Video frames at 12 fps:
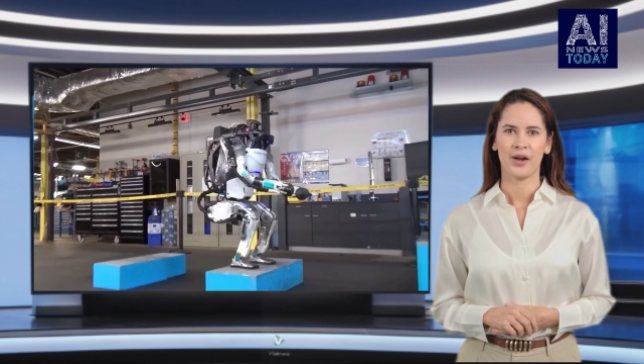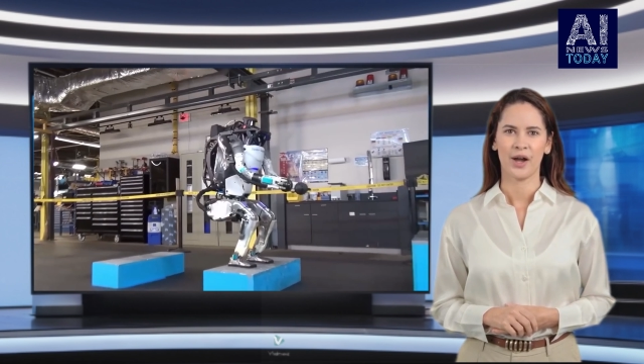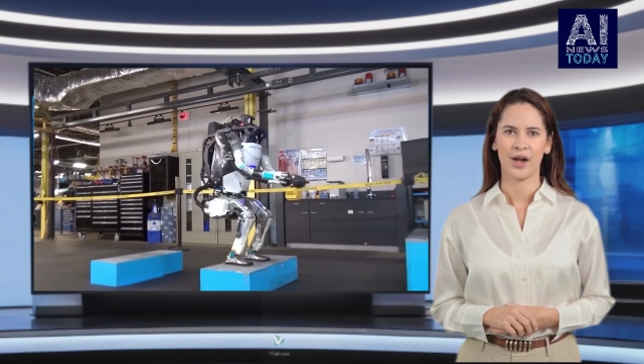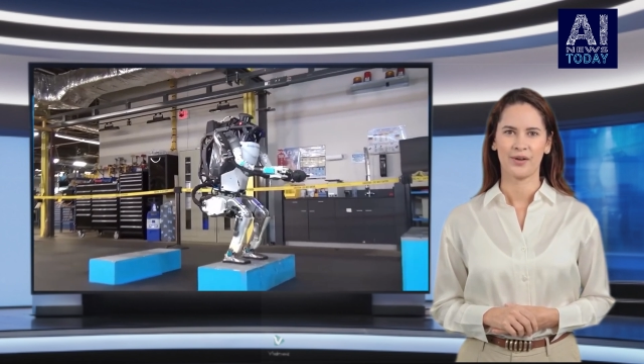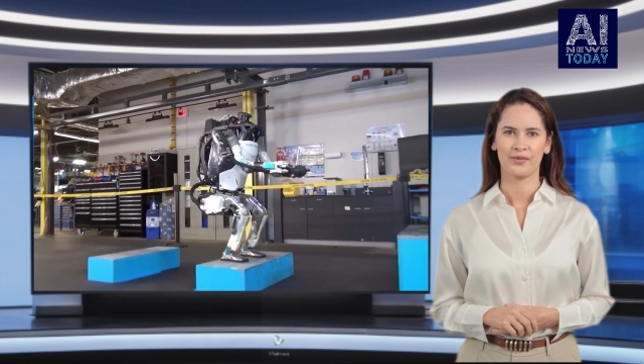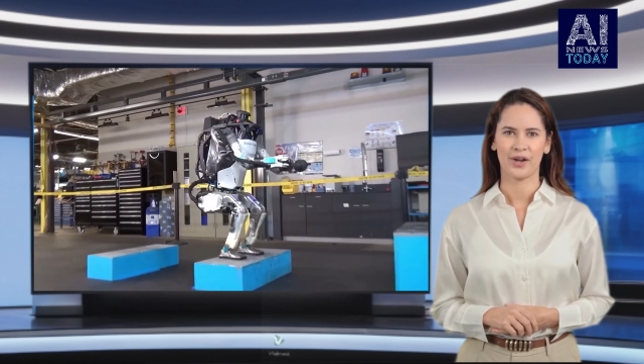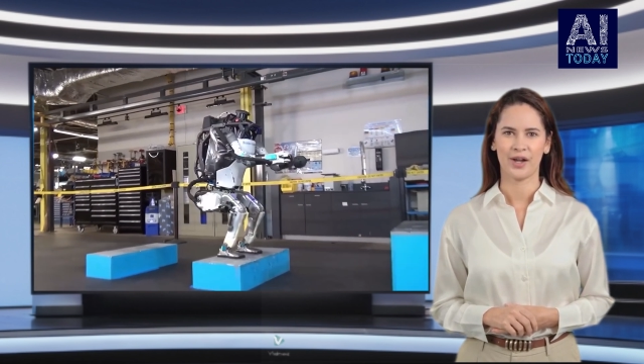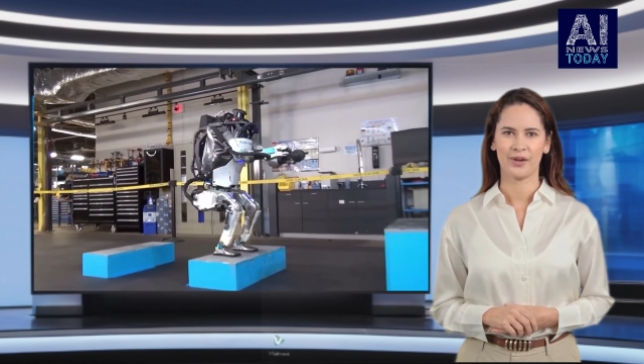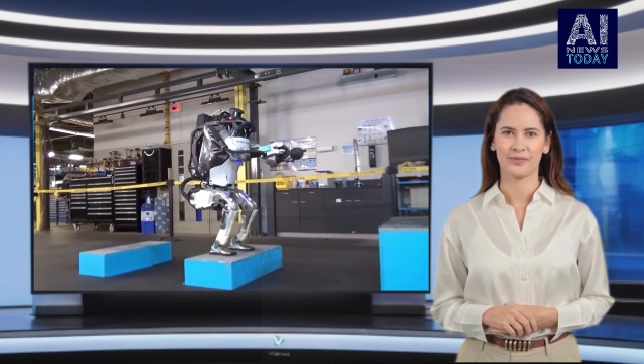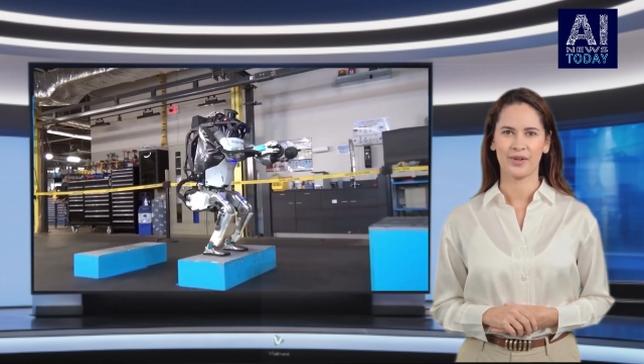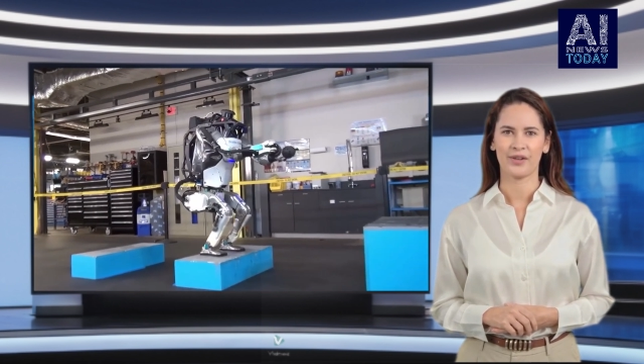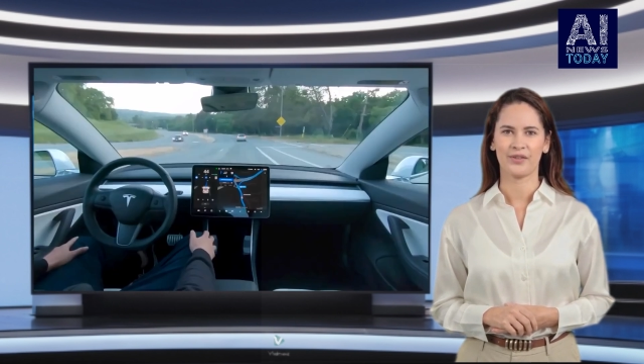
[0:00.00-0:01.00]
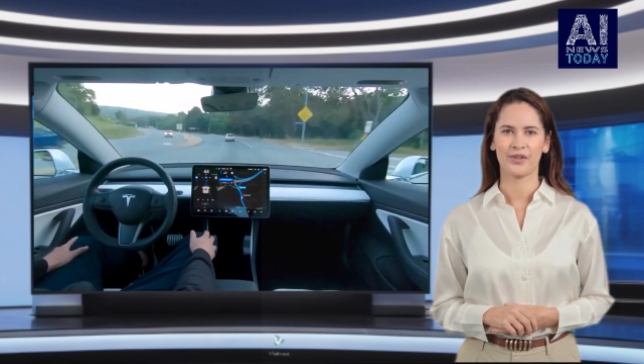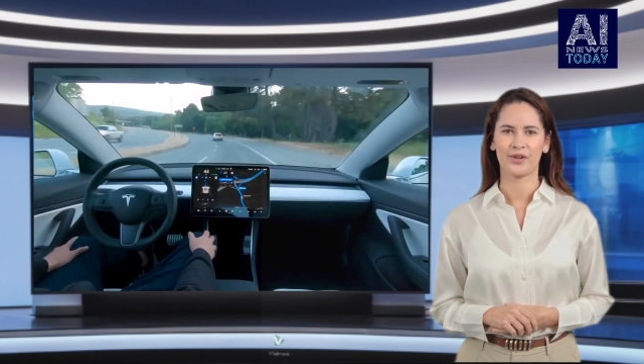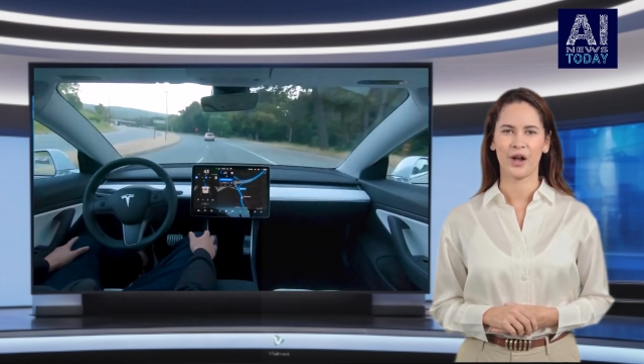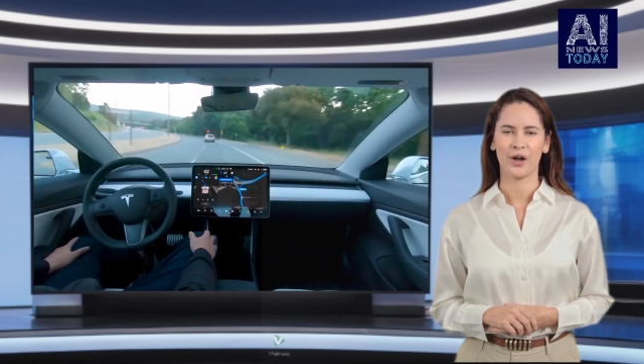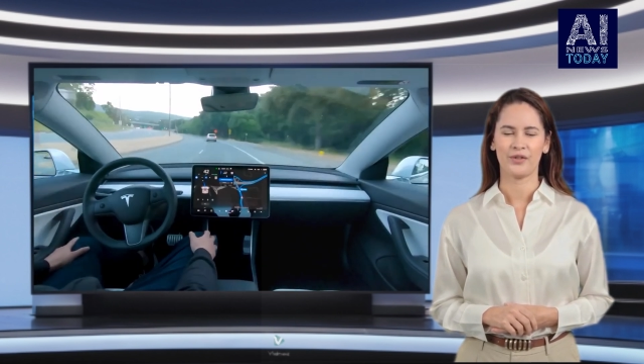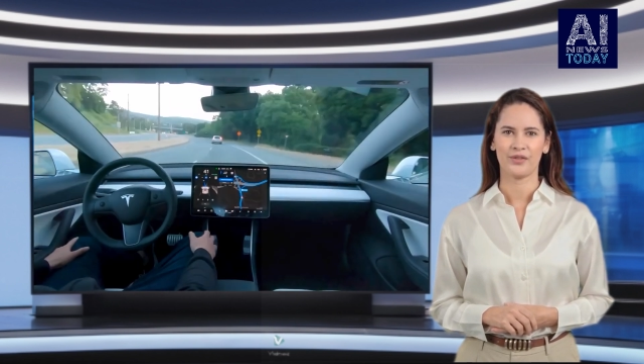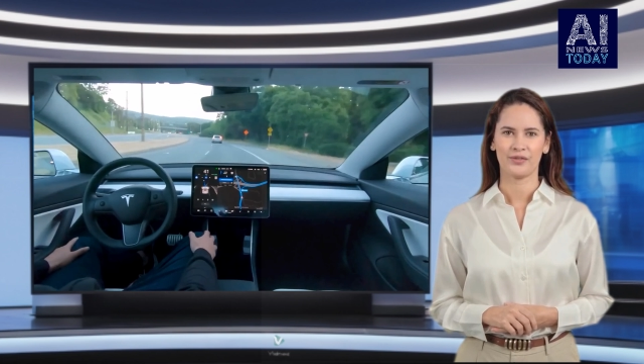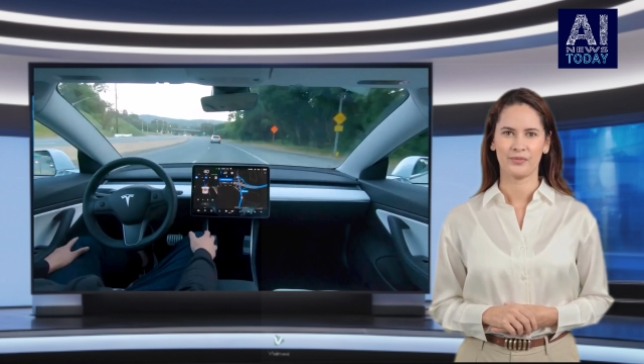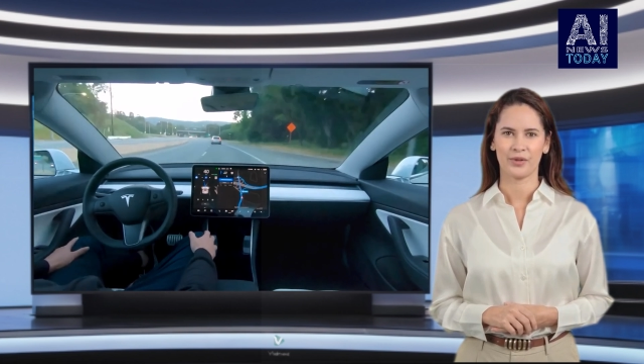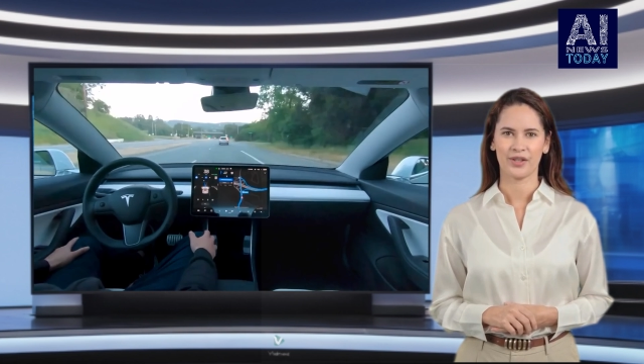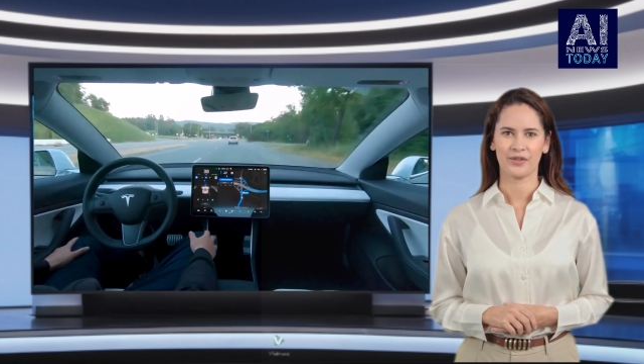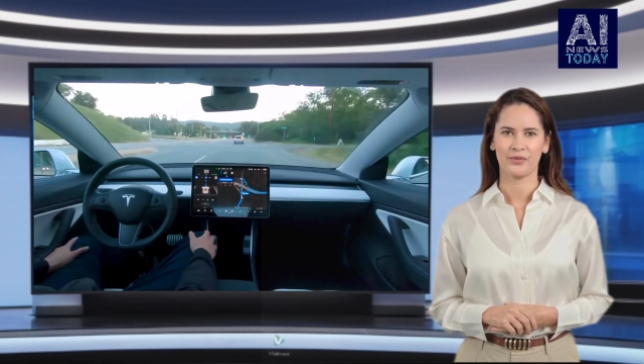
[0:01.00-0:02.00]
AI Day event in August
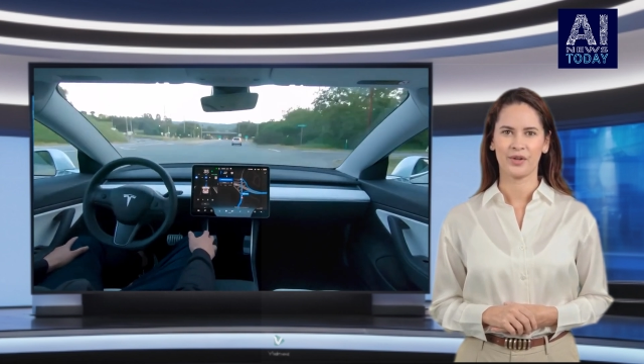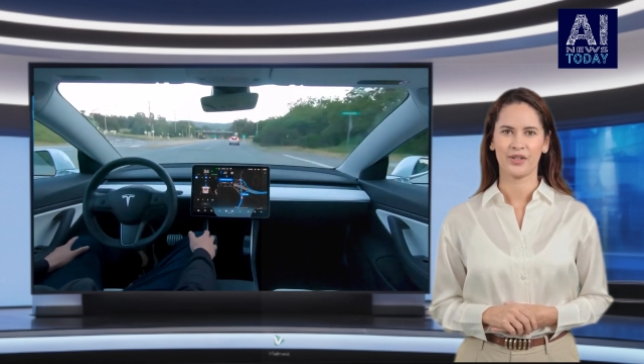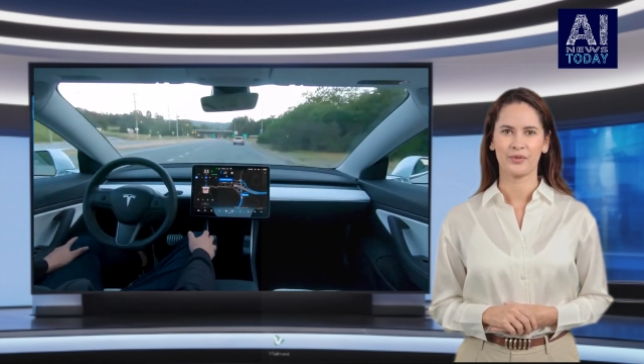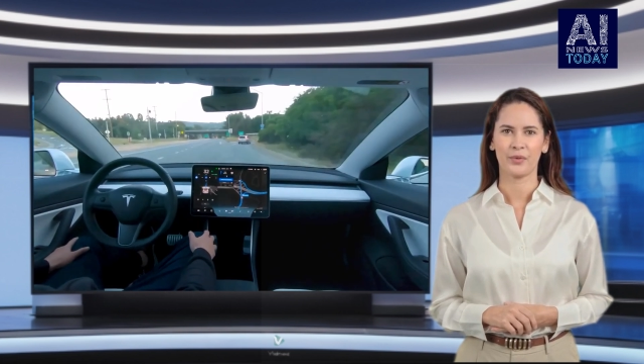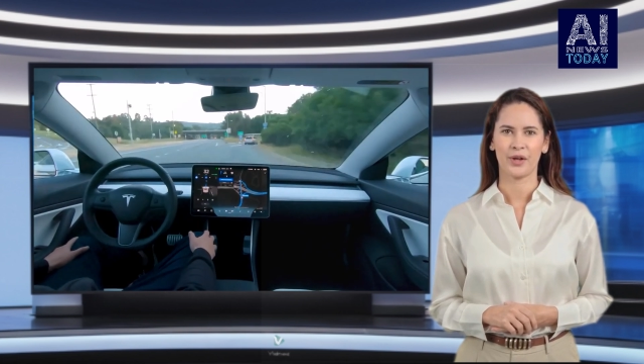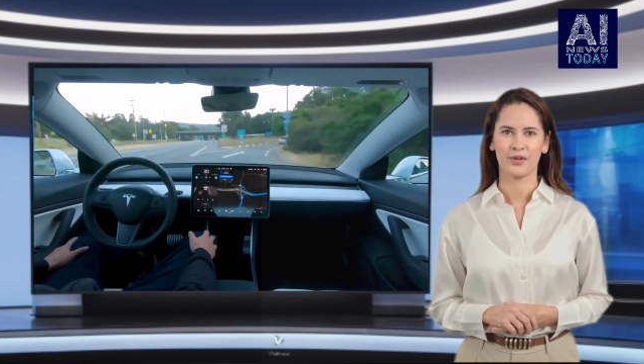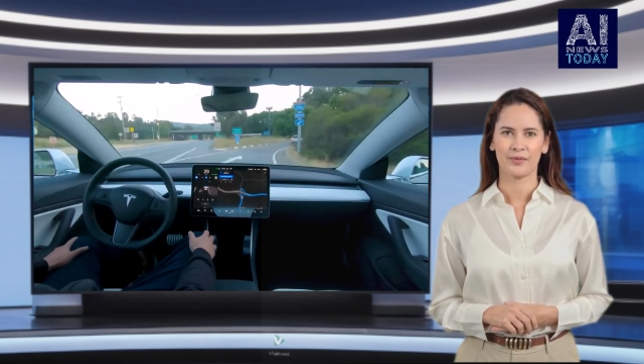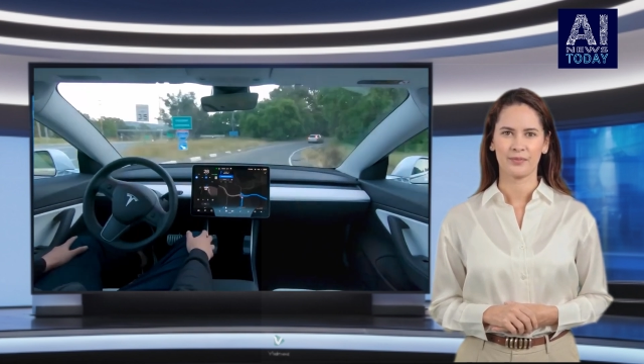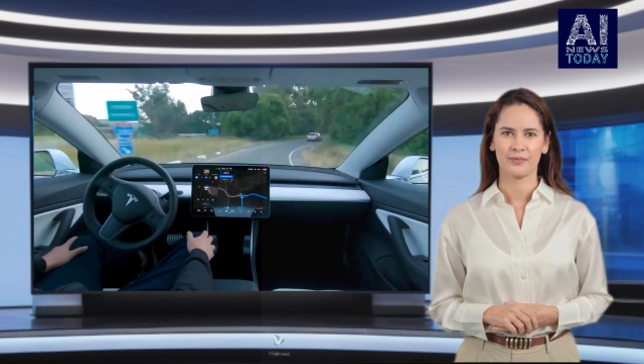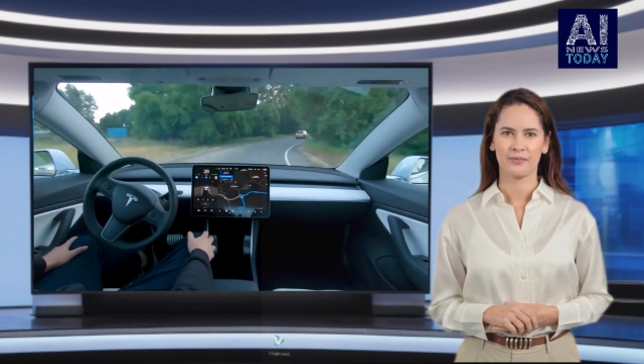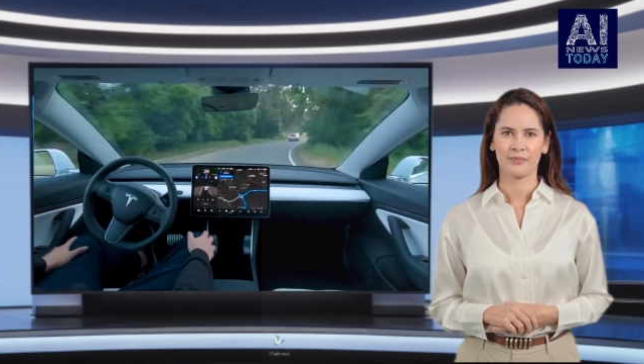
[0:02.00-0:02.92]
2021.